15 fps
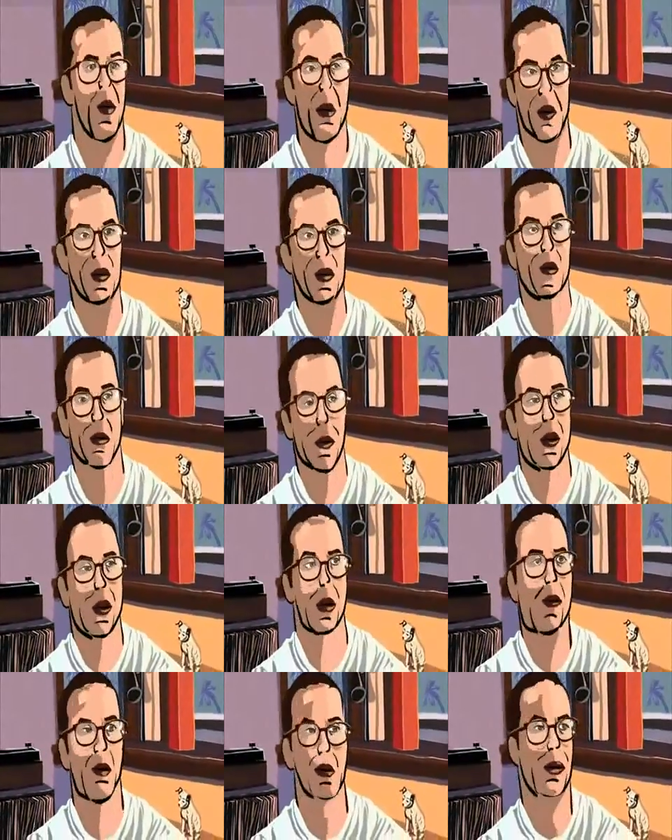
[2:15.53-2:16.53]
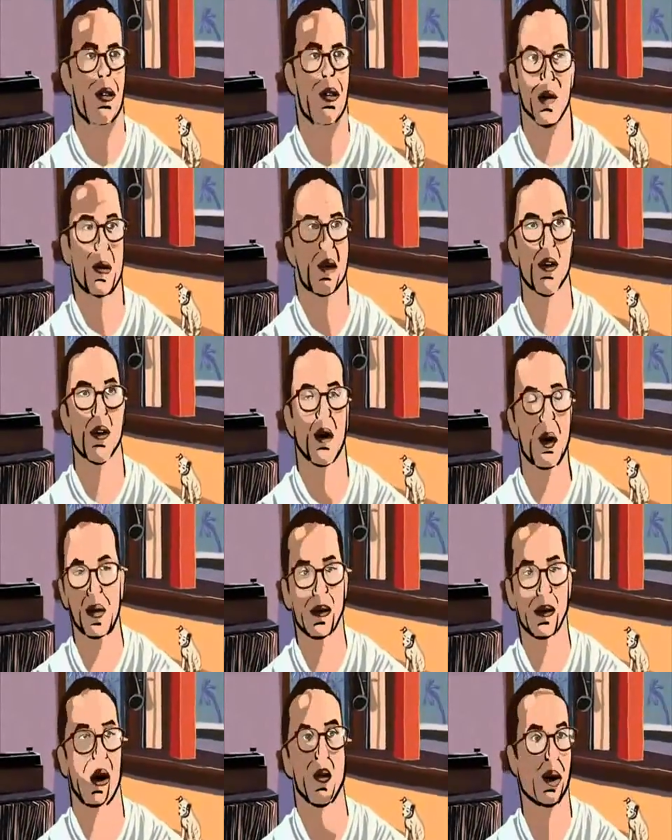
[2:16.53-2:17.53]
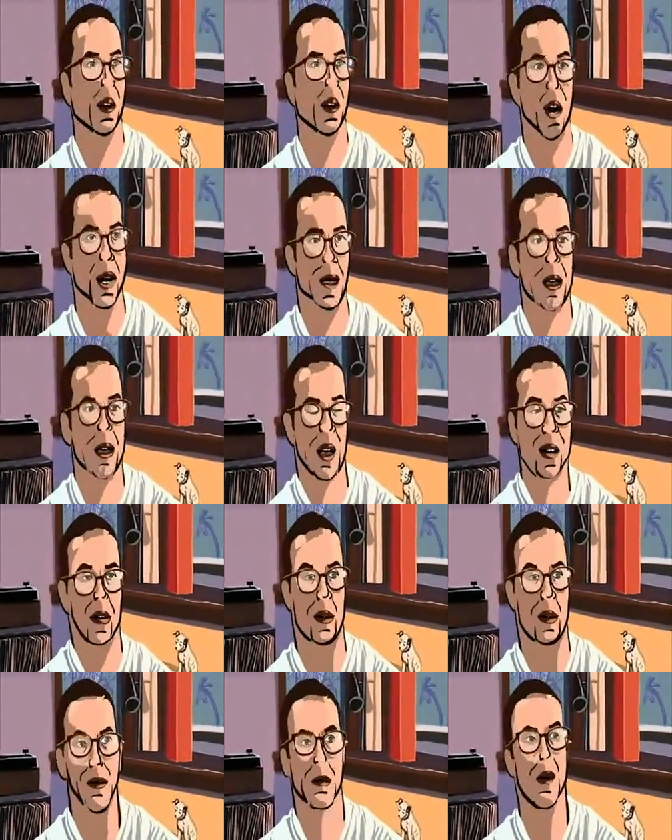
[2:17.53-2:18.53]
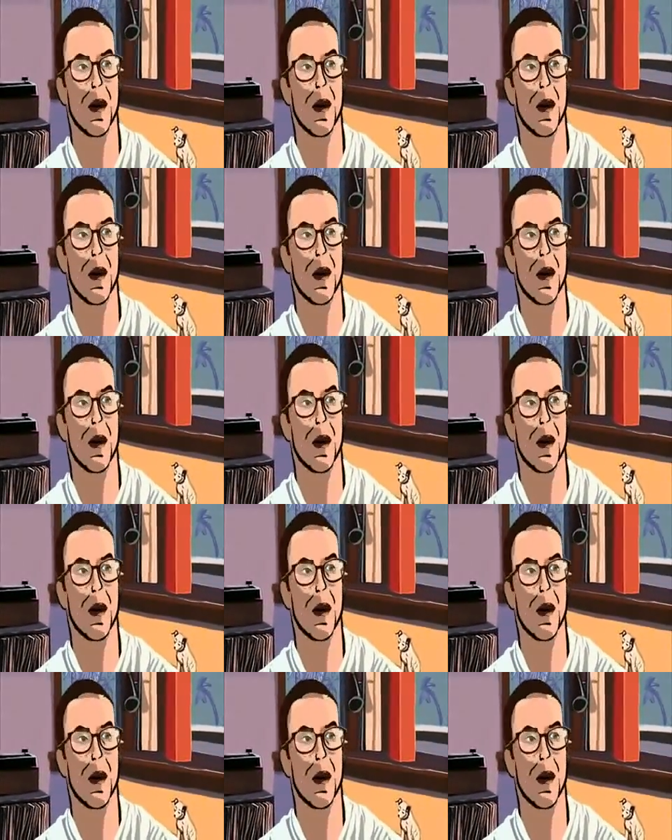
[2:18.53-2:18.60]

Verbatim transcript: I know enough contemporary physical theory to know it's not really like that.